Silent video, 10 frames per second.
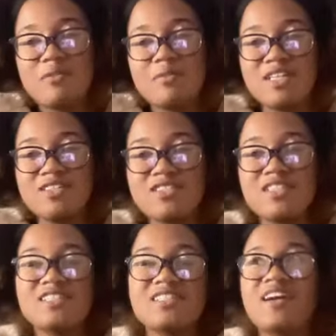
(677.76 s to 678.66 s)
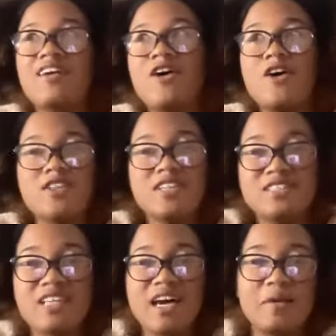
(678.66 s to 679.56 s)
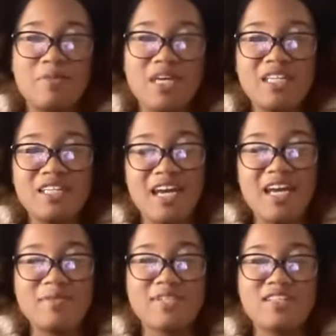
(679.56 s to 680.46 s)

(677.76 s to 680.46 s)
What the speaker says: animation, it's like all these like big names.